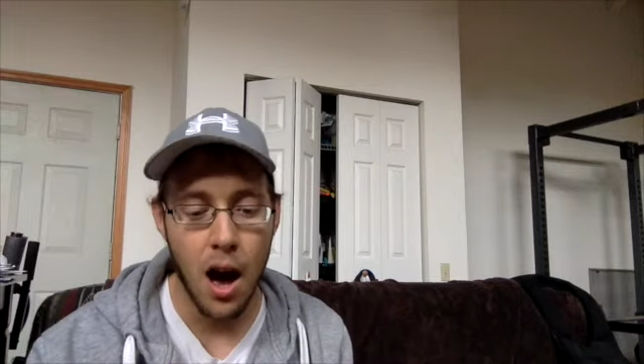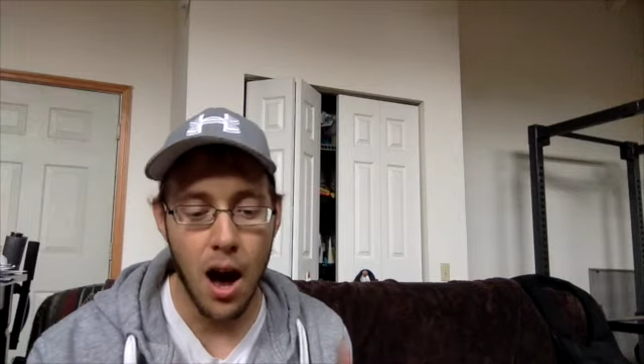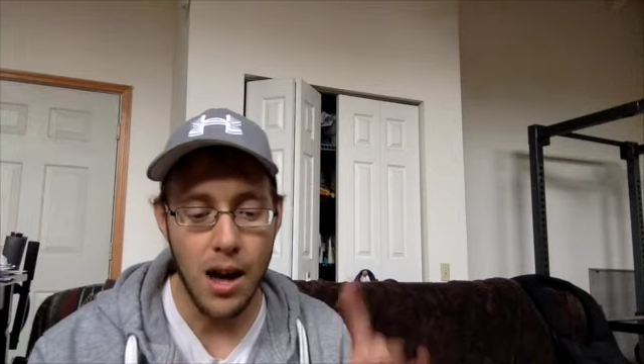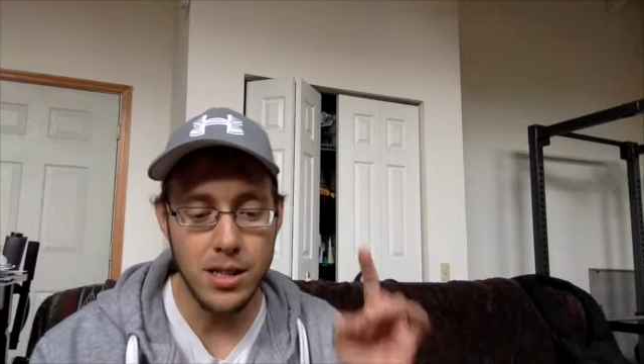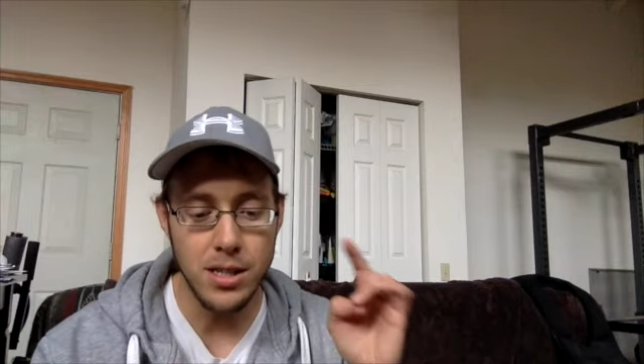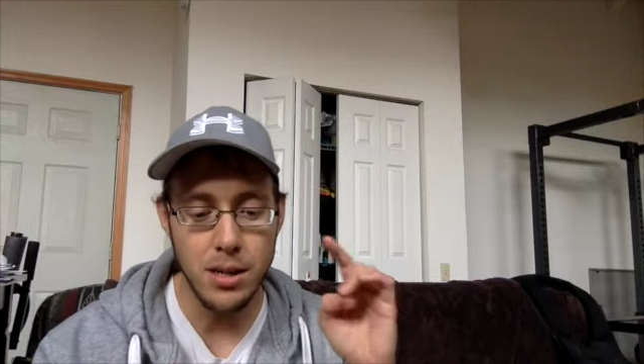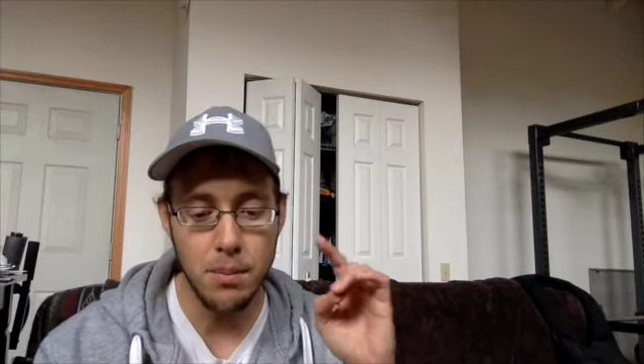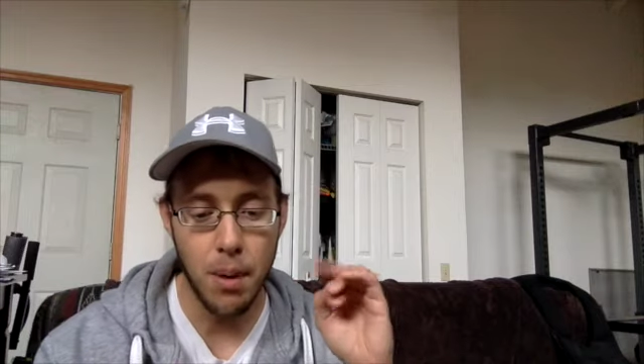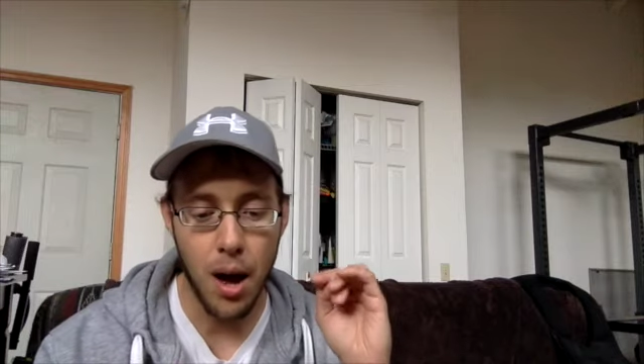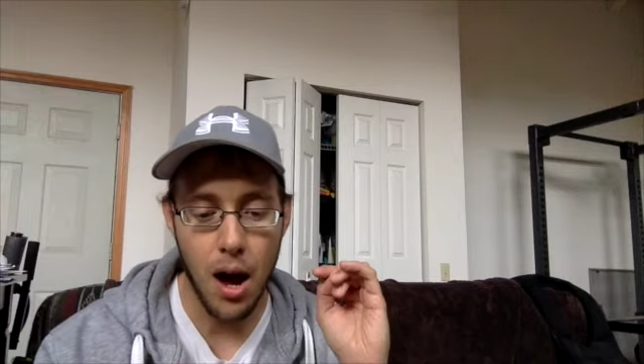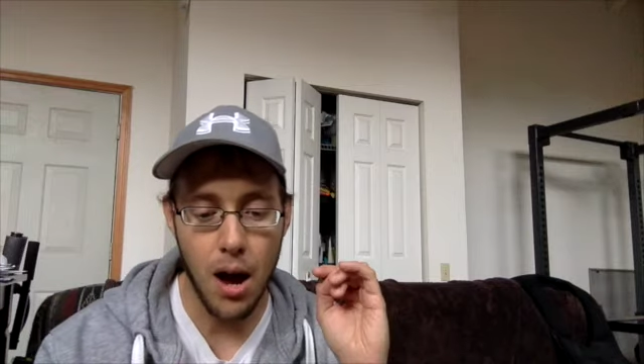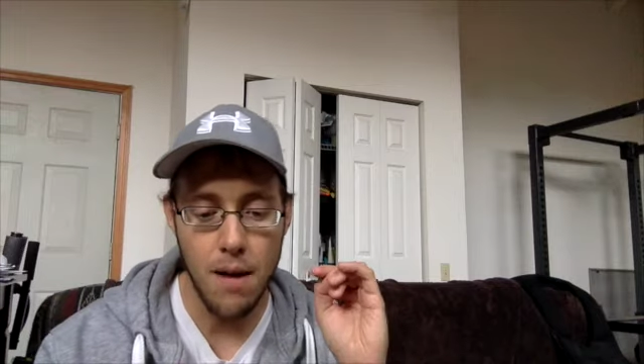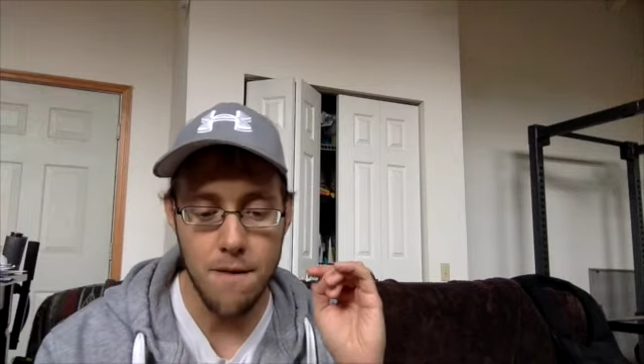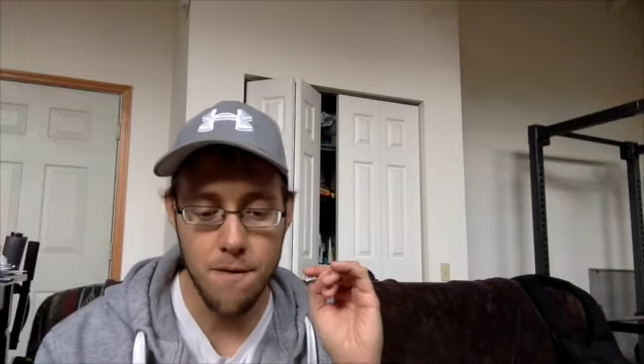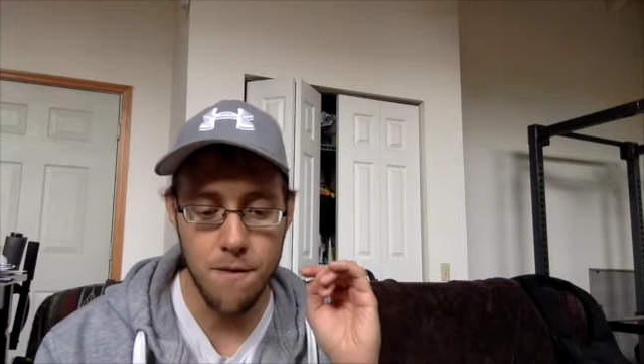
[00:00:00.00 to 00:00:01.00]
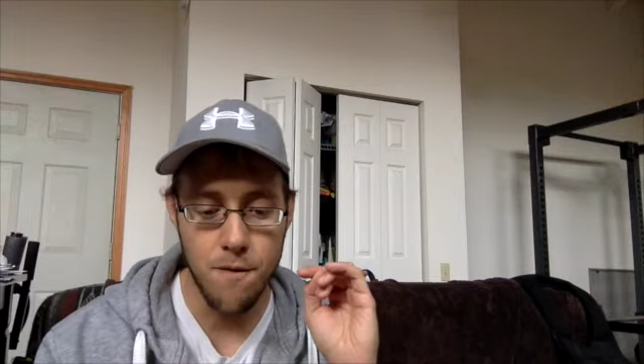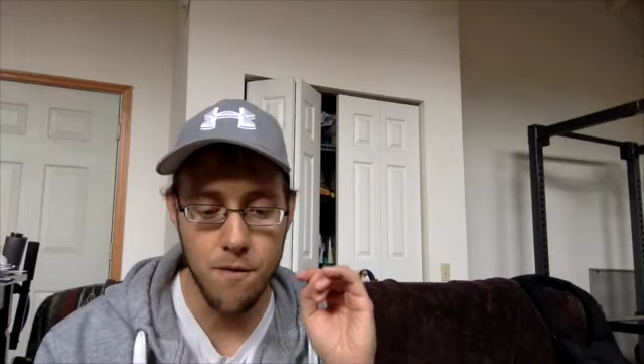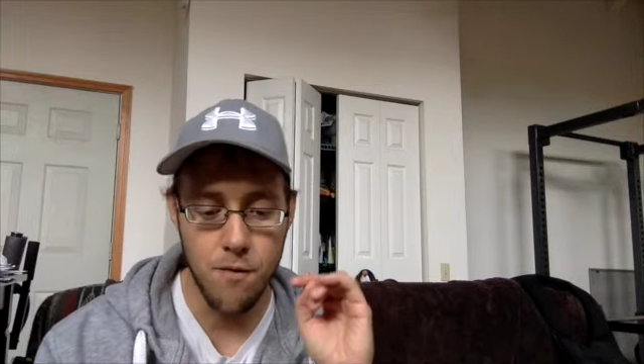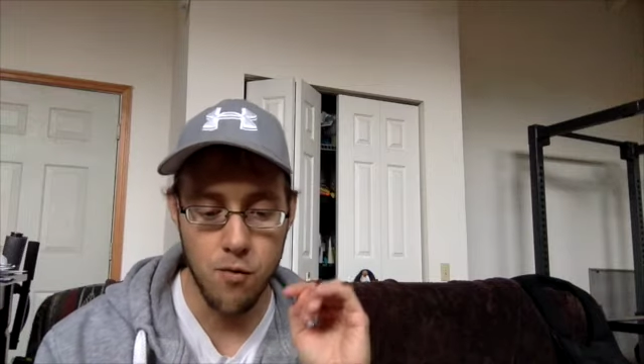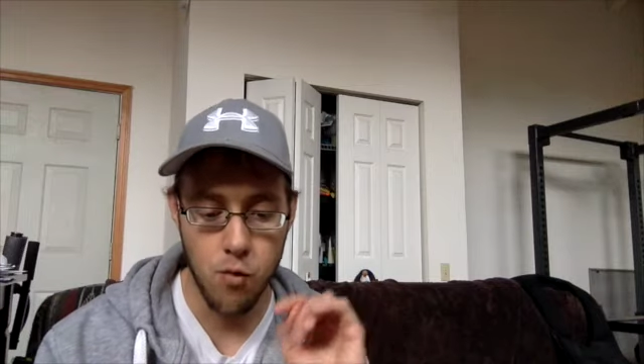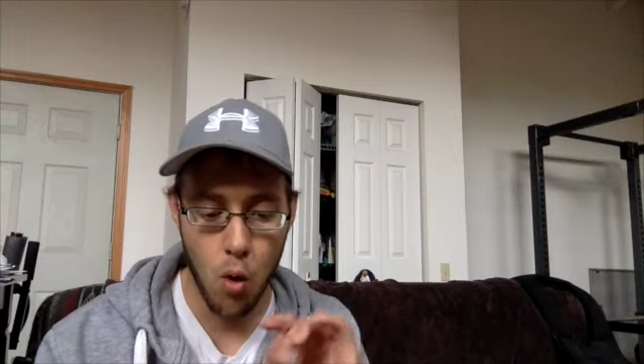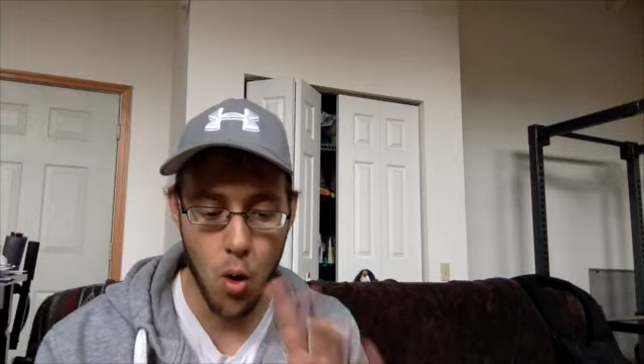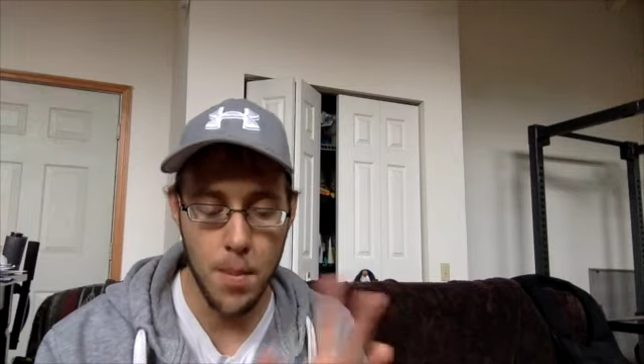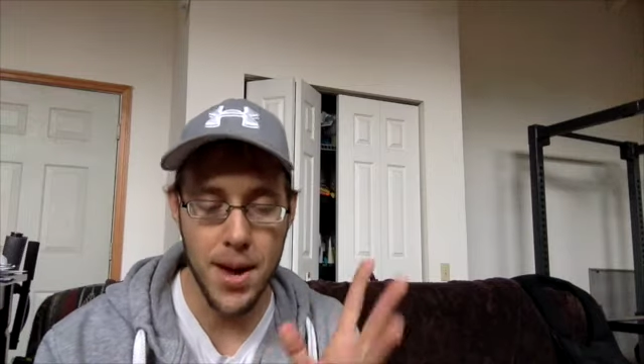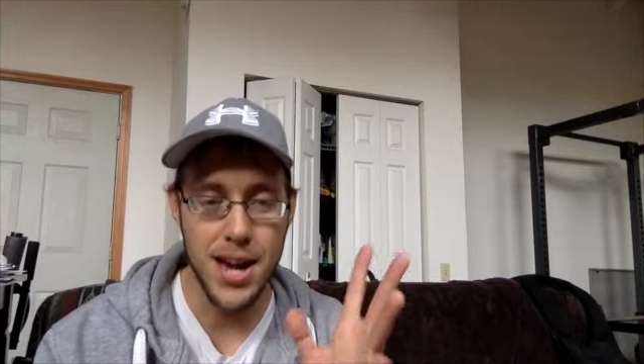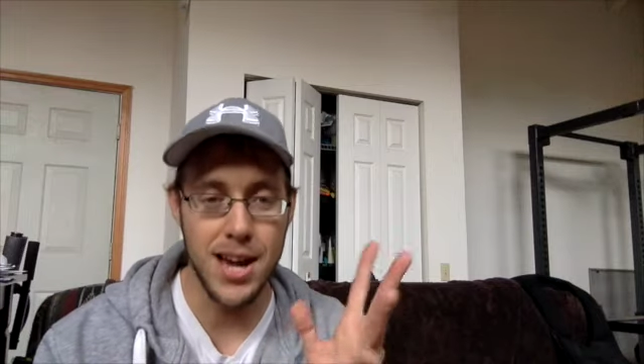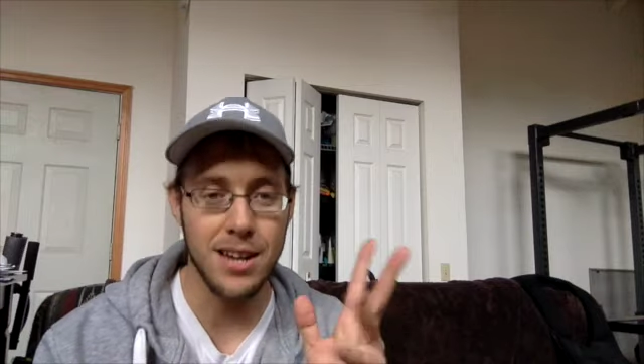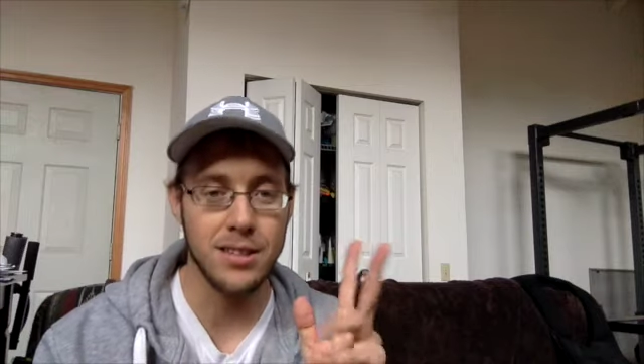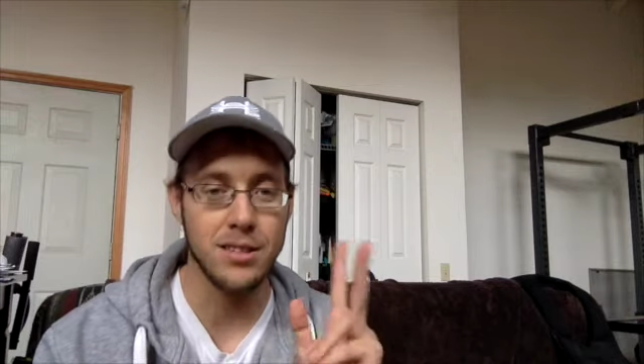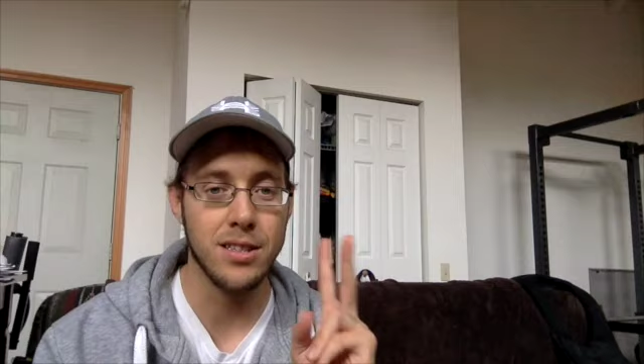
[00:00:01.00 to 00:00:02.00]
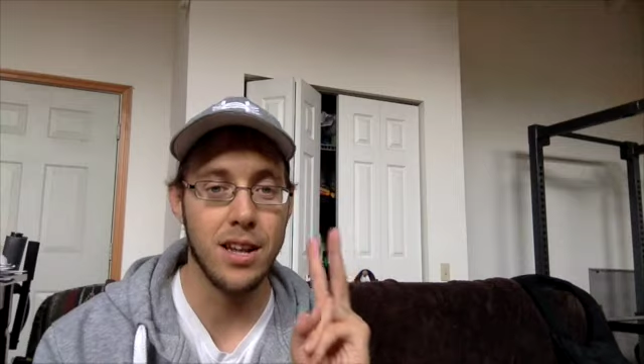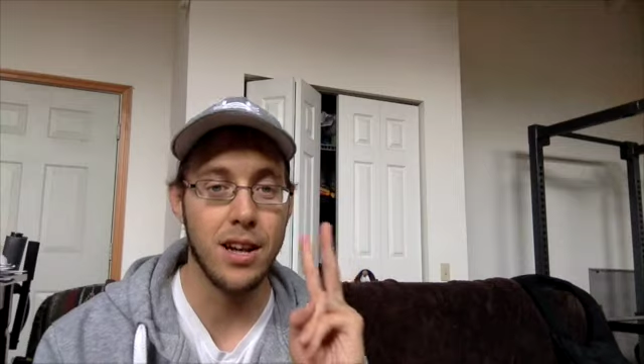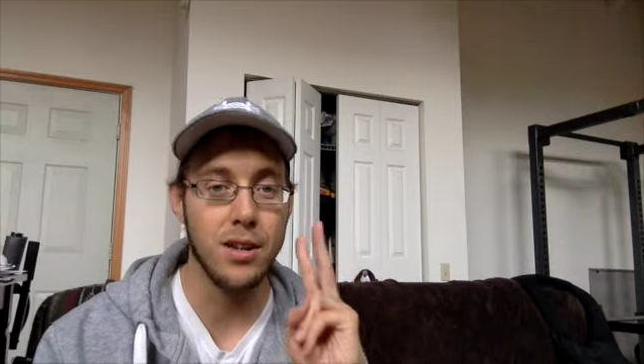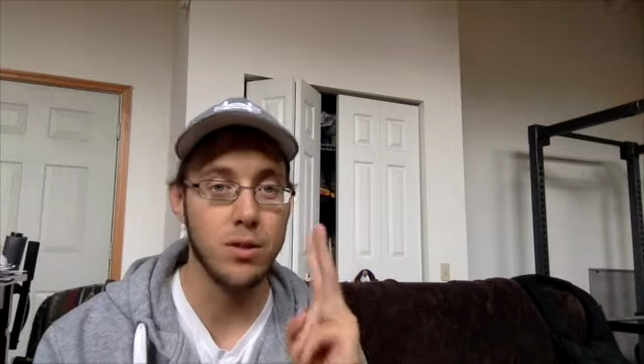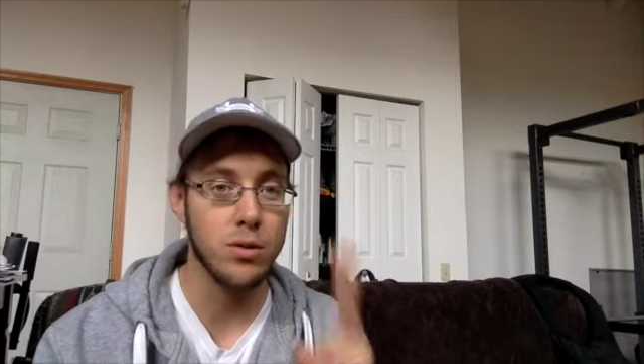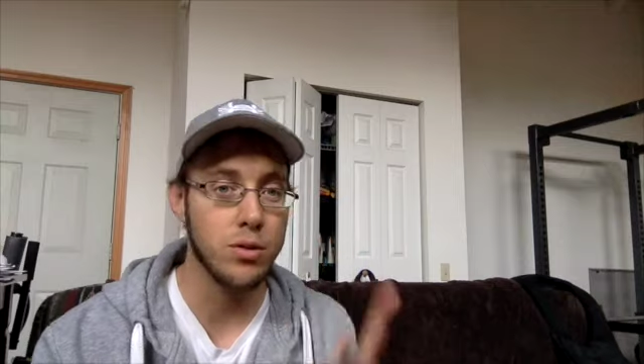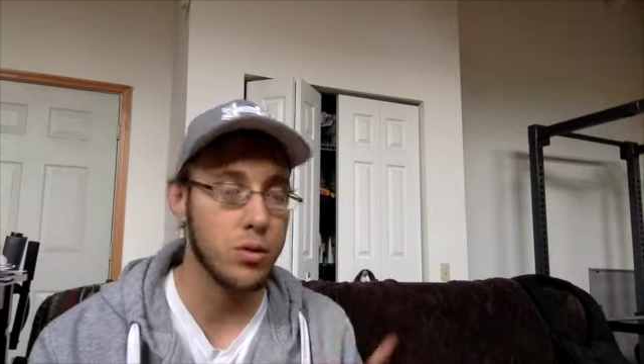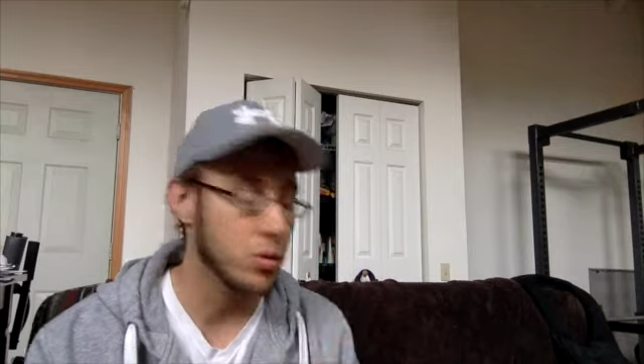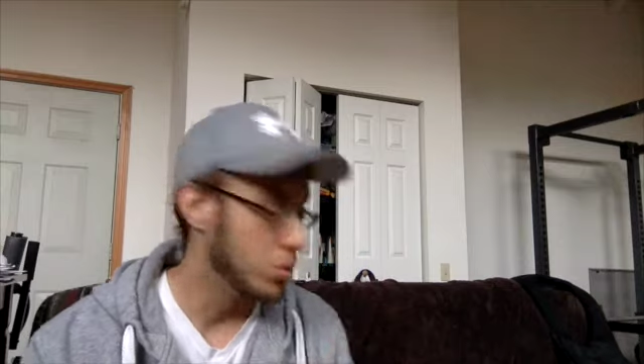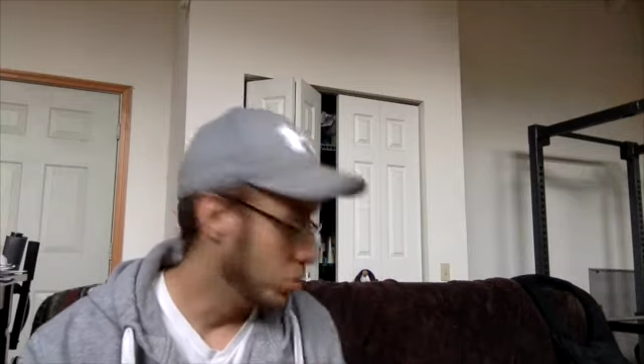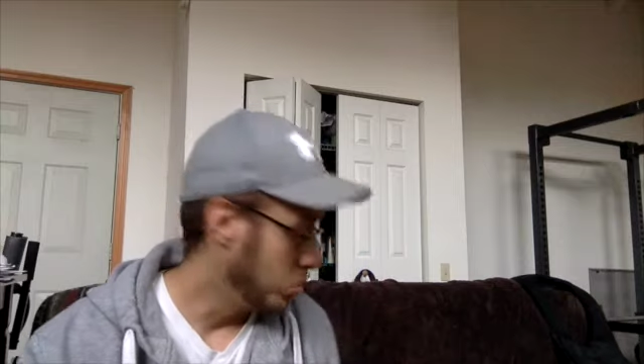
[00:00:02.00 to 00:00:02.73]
I did buy four bags, and I used two